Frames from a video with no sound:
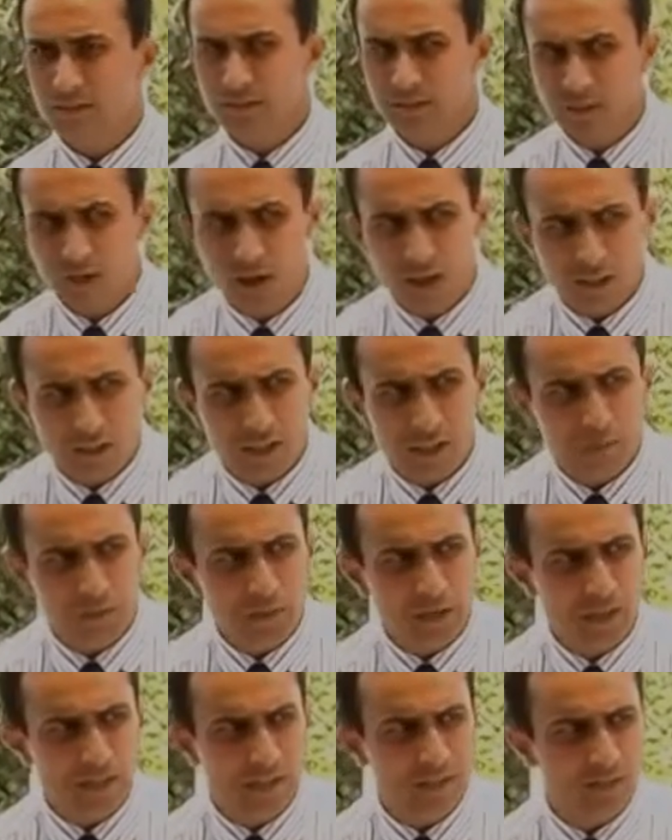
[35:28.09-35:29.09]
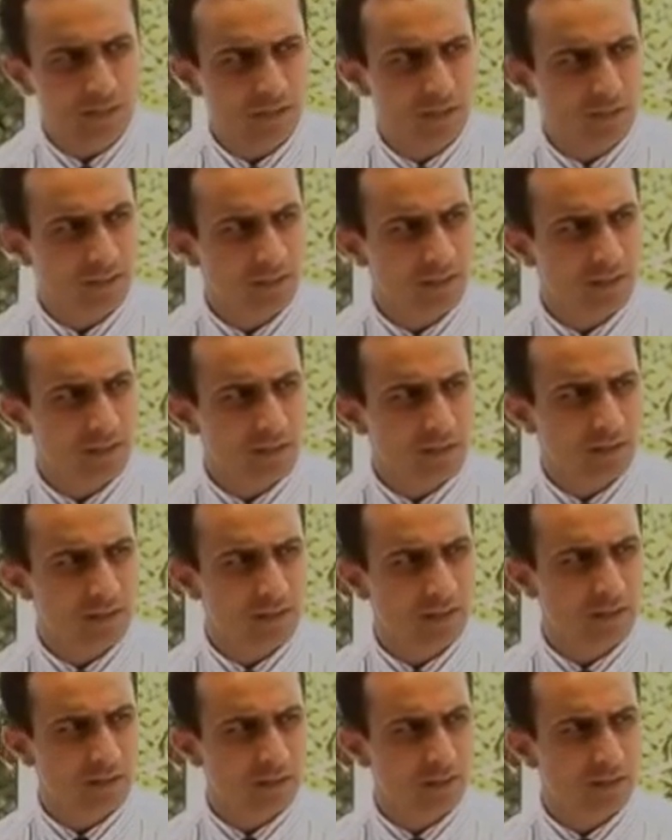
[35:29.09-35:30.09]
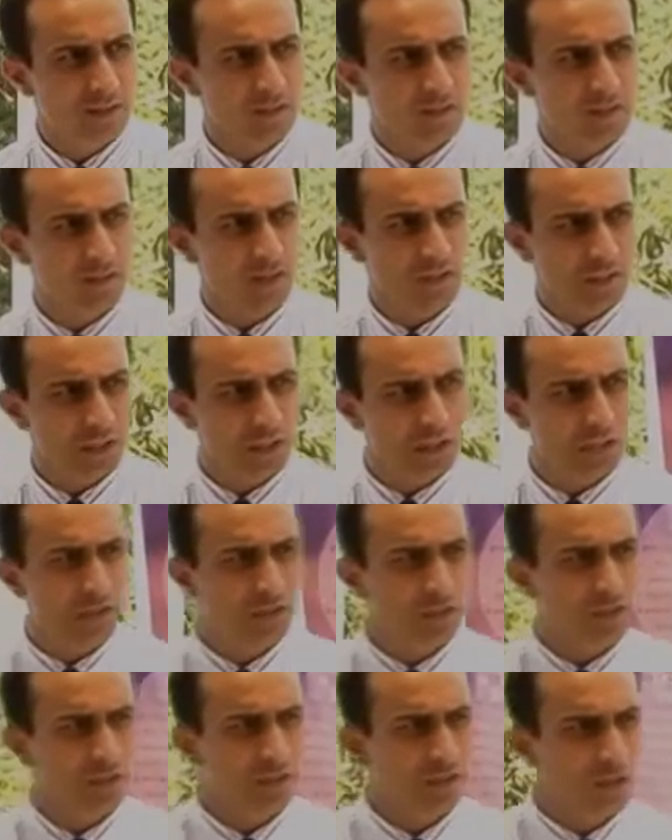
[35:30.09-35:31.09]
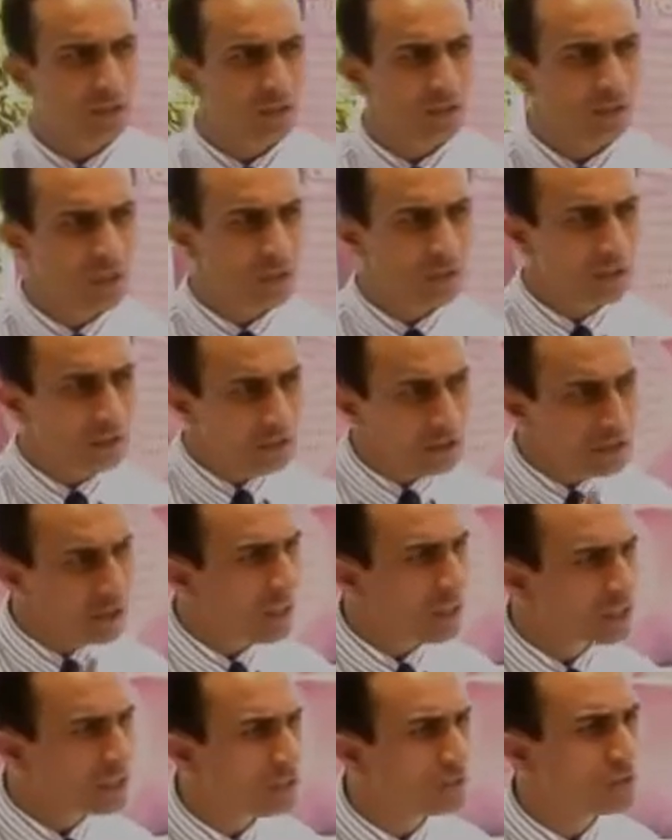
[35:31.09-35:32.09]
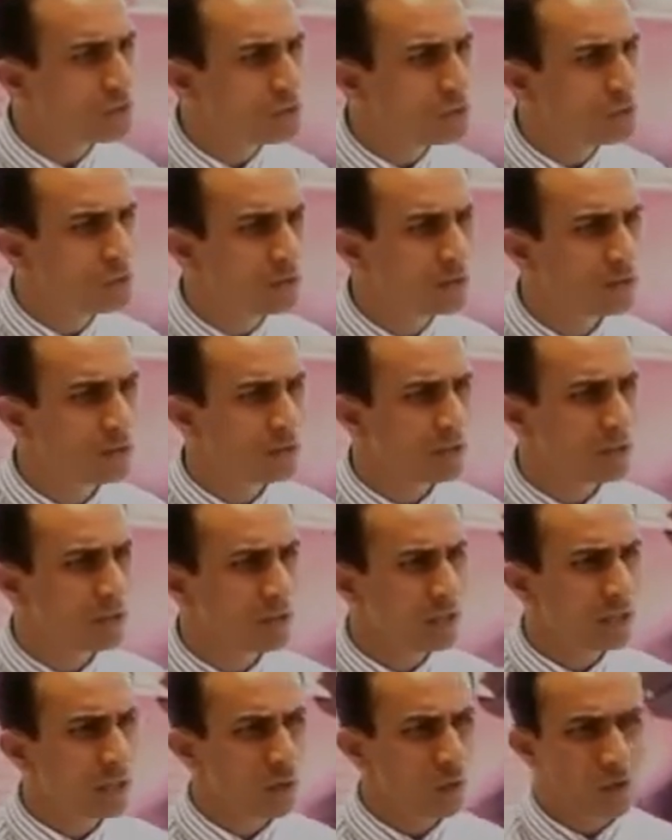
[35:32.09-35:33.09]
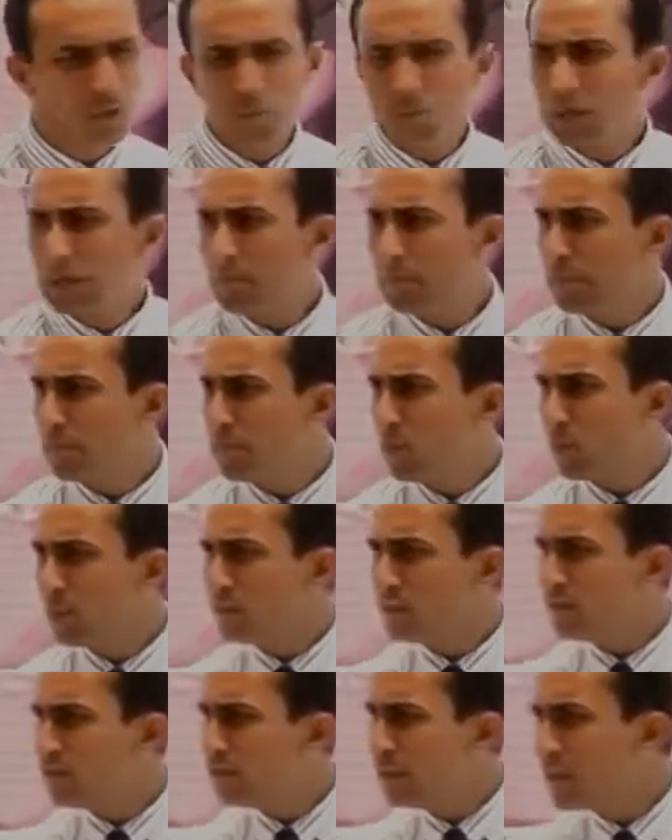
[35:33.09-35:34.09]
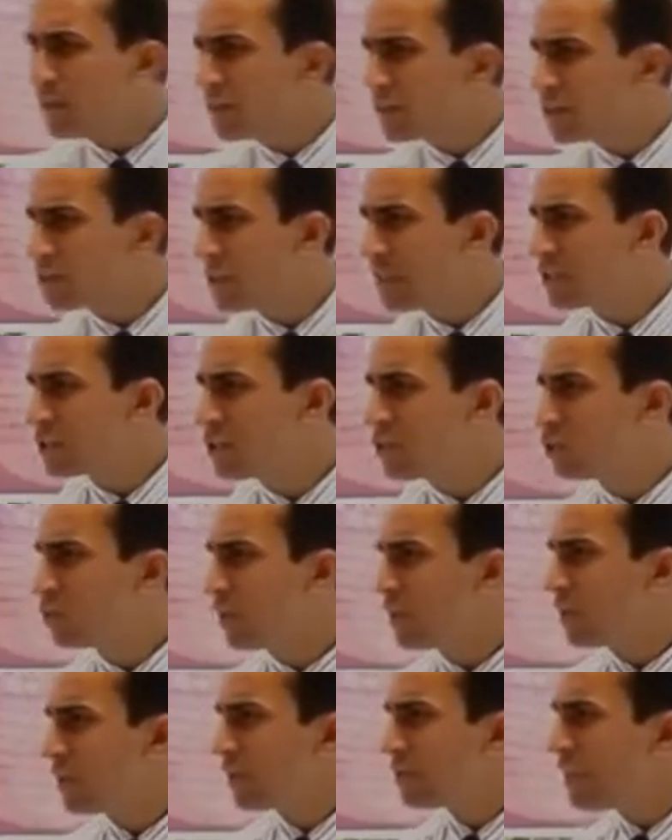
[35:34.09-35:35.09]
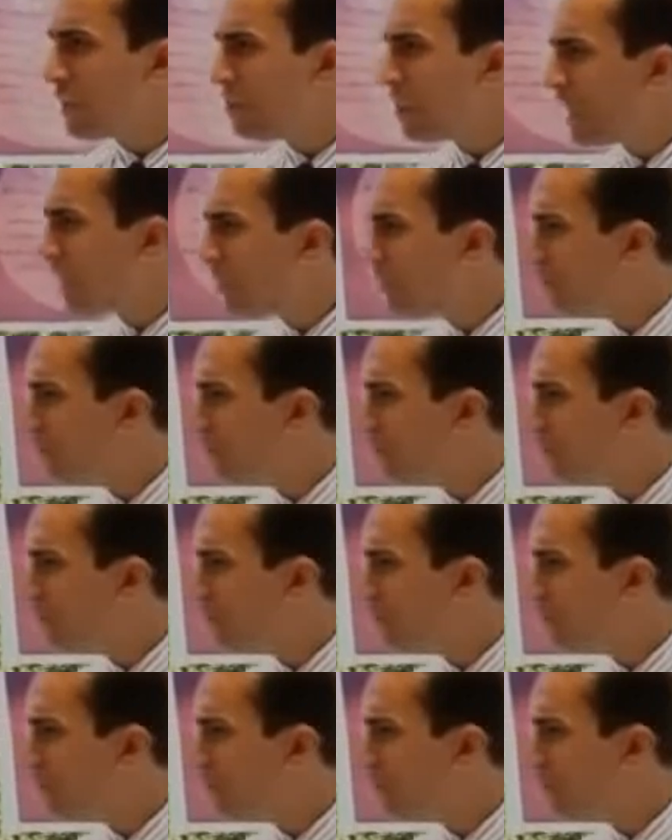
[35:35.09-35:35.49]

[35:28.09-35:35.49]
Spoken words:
God complained. Leaders, here is a lesson for you. When people point fingers at you, they make